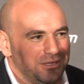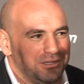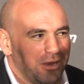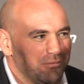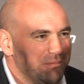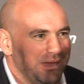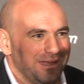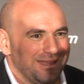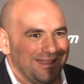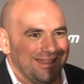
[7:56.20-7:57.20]
You done with
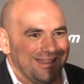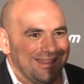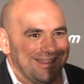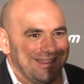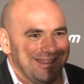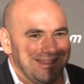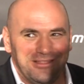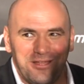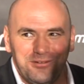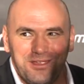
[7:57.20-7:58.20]
me?
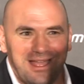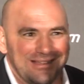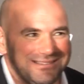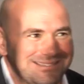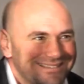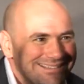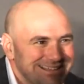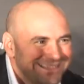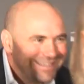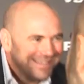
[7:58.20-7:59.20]
Love you guys.
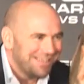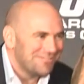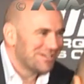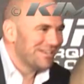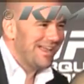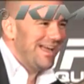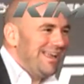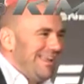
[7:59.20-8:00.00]
Have a good night.